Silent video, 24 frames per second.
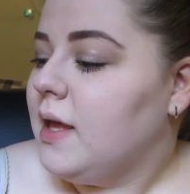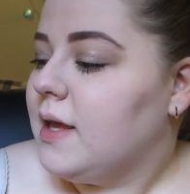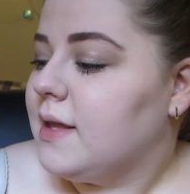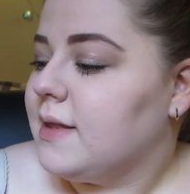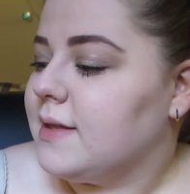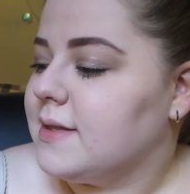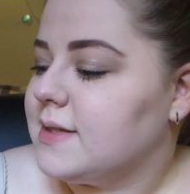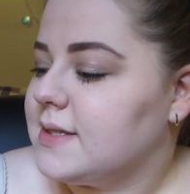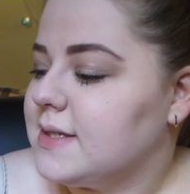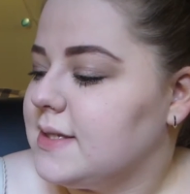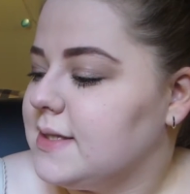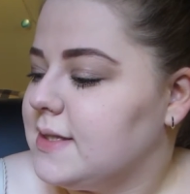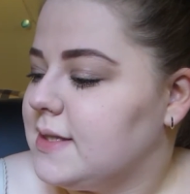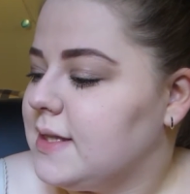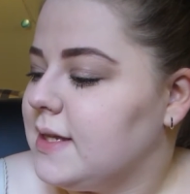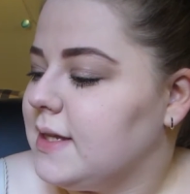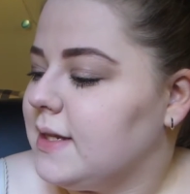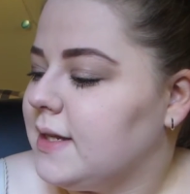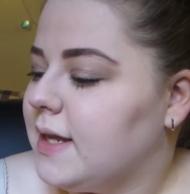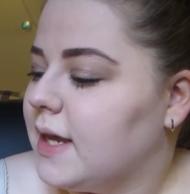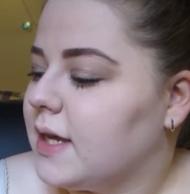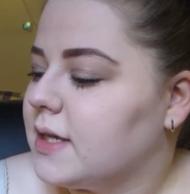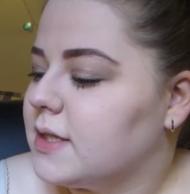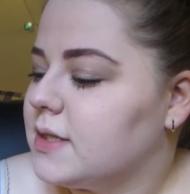This is the
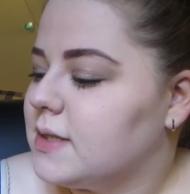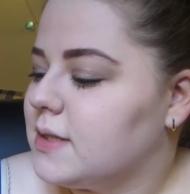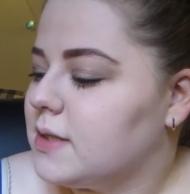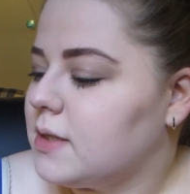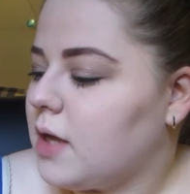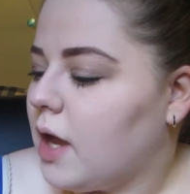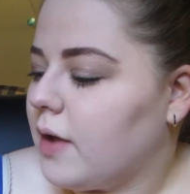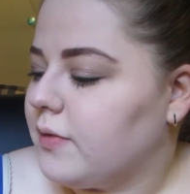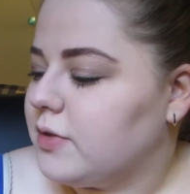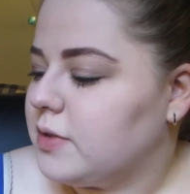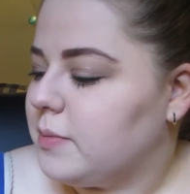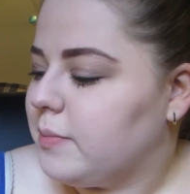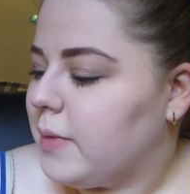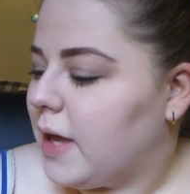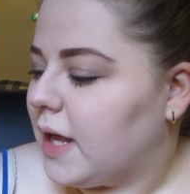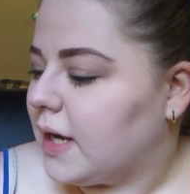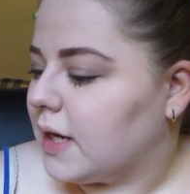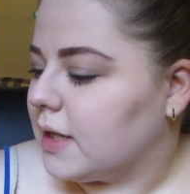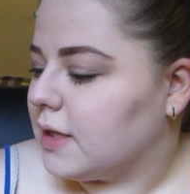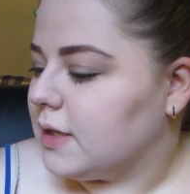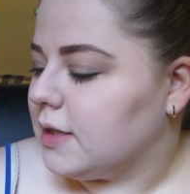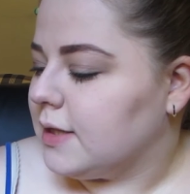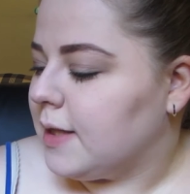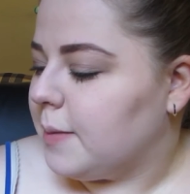NYX Soft
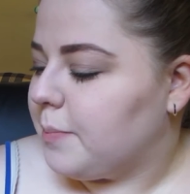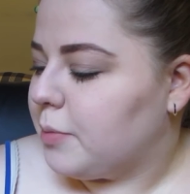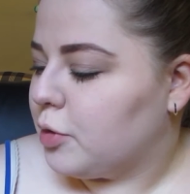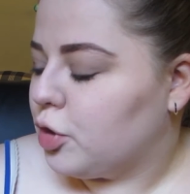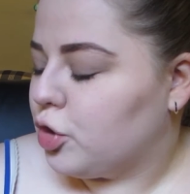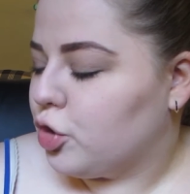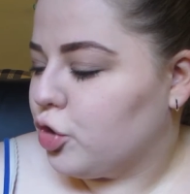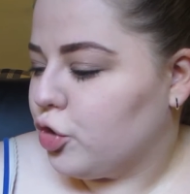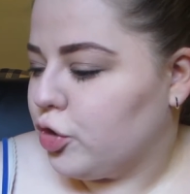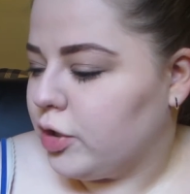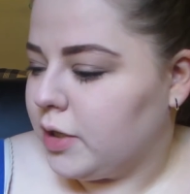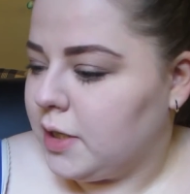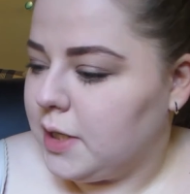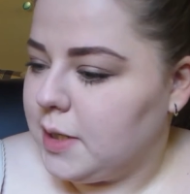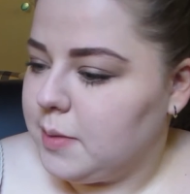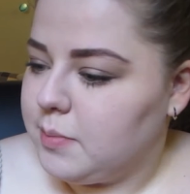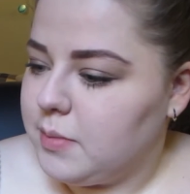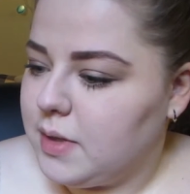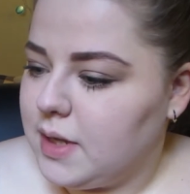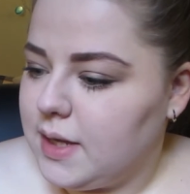Matte Lip Cream